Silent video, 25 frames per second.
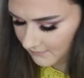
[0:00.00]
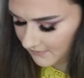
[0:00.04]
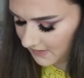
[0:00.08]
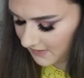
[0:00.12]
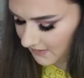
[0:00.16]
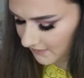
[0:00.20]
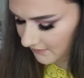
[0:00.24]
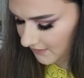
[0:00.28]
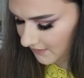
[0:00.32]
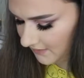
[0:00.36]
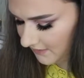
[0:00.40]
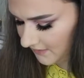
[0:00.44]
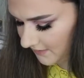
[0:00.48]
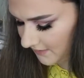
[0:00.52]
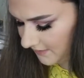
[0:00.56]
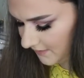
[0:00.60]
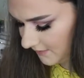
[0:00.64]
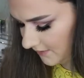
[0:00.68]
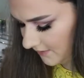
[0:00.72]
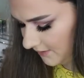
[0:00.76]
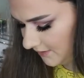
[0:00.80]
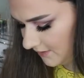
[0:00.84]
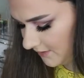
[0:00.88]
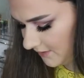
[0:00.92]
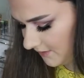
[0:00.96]
This one is so
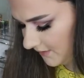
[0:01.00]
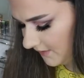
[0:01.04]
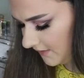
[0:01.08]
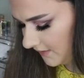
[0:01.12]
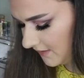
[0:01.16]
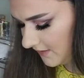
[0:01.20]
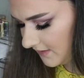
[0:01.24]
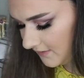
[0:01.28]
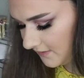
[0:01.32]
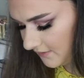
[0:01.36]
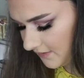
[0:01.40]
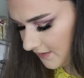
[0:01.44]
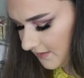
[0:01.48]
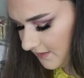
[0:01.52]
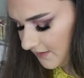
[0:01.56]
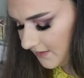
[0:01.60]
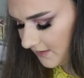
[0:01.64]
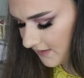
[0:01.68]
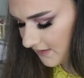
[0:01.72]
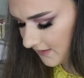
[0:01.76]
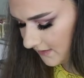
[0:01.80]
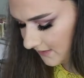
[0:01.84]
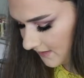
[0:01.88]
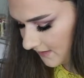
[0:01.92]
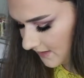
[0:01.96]
cute. So this one is
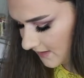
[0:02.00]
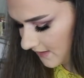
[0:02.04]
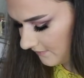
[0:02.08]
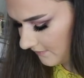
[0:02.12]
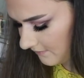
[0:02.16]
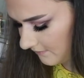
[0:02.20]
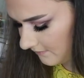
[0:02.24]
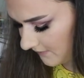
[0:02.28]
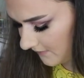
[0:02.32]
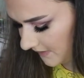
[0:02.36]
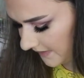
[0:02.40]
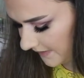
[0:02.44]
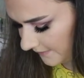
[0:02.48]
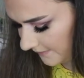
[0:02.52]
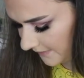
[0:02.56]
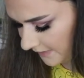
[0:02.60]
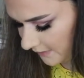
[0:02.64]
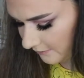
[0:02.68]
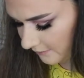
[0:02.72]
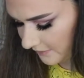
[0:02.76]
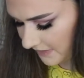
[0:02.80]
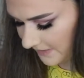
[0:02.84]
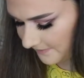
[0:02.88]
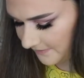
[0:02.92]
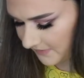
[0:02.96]
like um, some
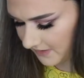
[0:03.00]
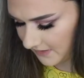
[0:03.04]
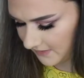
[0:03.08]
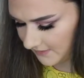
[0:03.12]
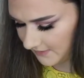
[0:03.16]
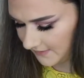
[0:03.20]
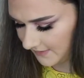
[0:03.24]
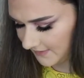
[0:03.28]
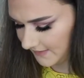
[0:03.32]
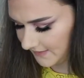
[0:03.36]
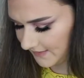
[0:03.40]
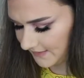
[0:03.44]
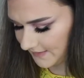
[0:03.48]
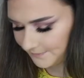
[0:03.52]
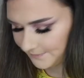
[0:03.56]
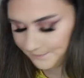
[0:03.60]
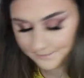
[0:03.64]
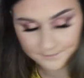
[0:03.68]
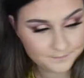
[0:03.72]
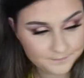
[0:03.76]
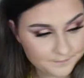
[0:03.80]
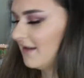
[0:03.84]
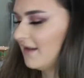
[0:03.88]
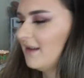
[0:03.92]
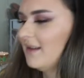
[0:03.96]
little pumpkins.
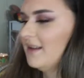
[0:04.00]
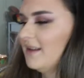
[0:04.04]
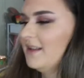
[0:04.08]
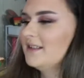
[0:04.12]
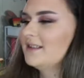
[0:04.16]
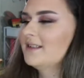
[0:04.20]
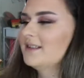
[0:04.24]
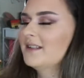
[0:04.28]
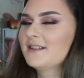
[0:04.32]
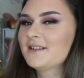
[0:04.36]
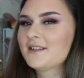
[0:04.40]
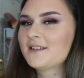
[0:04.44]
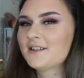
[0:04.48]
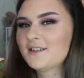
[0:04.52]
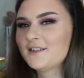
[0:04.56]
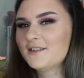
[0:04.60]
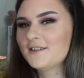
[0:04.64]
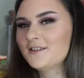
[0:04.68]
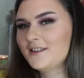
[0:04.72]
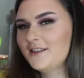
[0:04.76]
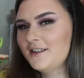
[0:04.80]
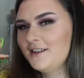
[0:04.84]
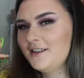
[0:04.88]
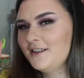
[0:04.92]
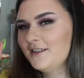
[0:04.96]
Isn't that
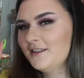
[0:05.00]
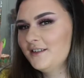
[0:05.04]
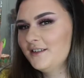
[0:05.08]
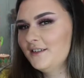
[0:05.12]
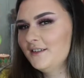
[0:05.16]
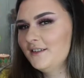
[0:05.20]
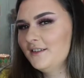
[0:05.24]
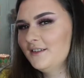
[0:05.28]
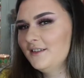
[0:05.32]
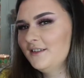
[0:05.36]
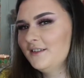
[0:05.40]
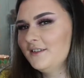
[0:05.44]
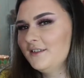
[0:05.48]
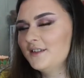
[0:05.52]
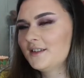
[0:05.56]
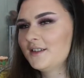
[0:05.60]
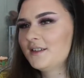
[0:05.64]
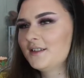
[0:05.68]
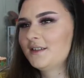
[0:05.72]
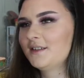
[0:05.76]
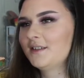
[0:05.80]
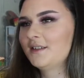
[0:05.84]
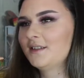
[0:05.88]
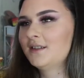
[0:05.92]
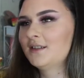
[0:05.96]
so cute?
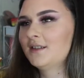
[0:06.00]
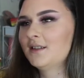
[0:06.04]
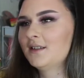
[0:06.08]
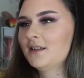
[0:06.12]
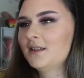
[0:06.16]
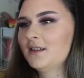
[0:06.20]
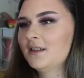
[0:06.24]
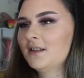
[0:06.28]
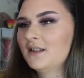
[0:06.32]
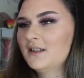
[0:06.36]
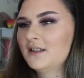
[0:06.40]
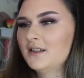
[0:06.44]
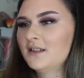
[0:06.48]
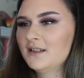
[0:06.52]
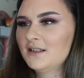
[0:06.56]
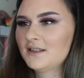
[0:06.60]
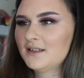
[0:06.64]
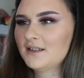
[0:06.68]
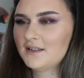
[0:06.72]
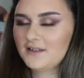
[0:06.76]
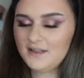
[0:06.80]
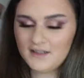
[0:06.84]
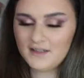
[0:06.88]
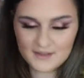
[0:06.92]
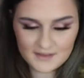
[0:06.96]

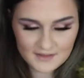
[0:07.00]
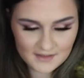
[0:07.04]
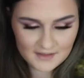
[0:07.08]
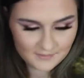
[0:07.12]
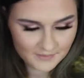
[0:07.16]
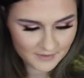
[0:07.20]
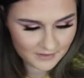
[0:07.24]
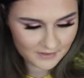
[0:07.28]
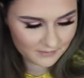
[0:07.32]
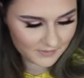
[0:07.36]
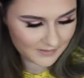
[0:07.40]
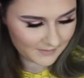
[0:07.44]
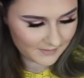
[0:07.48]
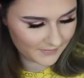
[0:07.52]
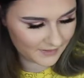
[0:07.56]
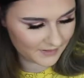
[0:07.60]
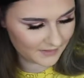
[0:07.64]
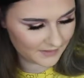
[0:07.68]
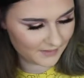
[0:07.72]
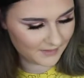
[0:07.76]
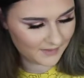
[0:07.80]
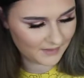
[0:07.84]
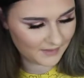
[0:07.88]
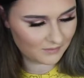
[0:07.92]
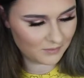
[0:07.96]
So yeah, some little
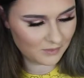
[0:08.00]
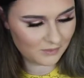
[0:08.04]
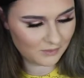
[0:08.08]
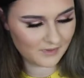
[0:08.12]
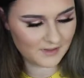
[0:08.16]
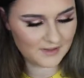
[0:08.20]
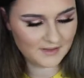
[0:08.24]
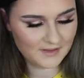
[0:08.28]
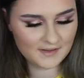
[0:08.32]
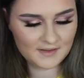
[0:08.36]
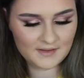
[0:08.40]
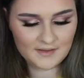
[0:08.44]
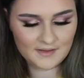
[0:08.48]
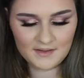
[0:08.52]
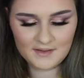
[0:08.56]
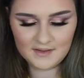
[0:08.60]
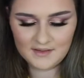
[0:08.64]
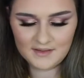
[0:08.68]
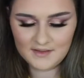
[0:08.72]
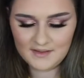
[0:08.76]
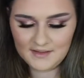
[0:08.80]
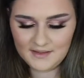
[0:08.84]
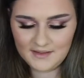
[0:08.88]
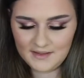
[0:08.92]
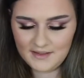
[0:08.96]
pumpkins. I'll put one in so you
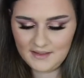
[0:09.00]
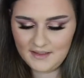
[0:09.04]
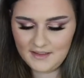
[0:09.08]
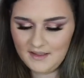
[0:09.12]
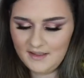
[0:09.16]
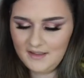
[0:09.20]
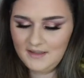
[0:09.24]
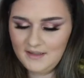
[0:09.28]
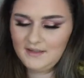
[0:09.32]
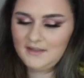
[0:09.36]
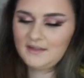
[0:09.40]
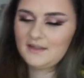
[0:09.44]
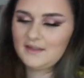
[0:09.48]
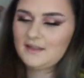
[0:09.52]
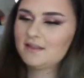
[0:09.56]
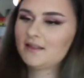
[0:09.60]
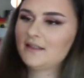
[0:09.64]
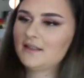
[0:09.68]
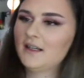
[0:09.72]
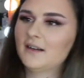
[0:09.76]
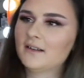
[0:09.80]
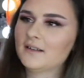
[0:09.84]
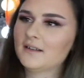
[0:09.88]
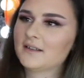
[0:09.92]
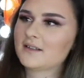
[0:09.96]
can see. So that's
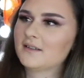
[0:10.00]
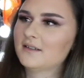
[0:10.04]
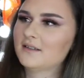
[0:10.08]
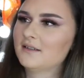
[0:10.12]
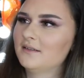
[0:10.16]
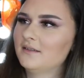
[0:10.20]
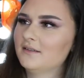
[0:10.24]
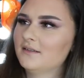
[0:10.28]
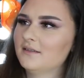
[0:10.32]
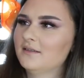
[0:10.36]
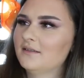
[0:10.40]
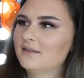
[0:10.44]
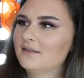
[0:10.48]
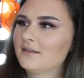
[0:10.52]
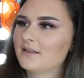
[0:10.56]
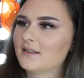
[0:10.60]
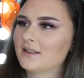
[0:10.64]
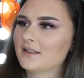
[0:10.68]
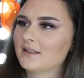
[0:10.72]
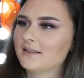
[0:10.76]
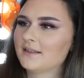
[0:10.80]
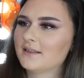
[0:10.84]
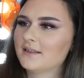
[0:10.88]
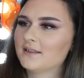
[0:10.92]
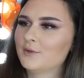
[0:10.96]
how it's going to look.
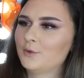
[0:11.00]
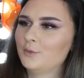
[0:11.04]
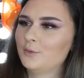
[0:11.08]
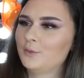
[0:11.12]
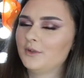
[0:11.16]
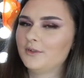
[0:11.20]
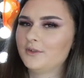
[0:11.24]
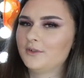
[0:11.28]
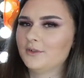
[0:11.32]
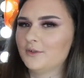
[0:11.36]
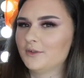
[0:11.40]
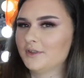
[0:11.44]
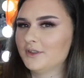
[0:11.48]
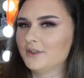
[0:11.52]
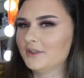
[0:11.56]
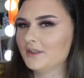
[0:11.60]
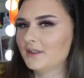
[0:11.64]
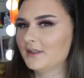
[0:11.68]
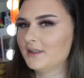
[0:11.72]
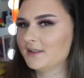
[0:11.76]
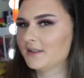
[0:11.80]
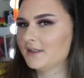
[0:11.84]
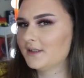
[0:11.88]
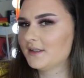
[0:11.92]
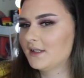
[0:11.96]
Like super
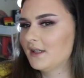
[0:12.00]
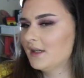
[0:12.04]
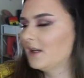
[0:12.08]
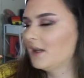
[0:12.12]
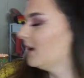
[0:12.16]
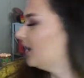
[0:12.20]
gorgeous.